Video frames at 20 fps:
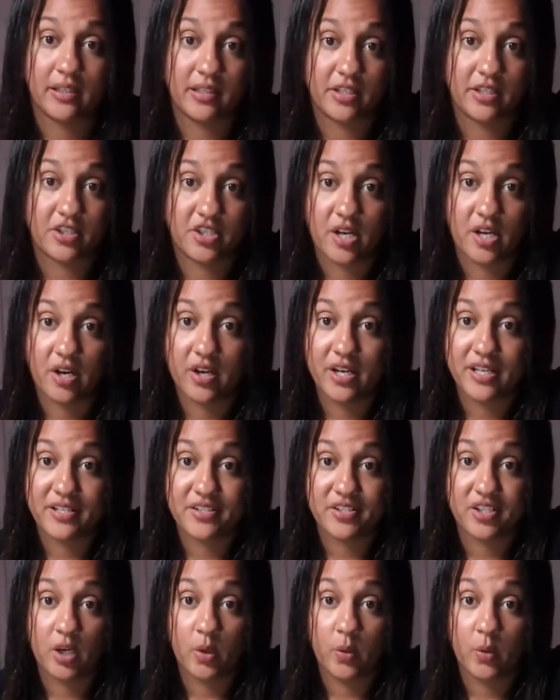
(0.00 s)
The Chariot's
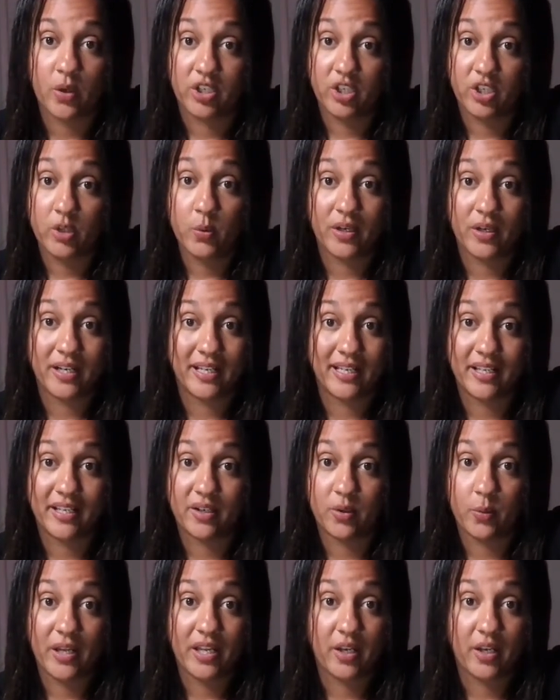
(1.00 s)
going. You want to get away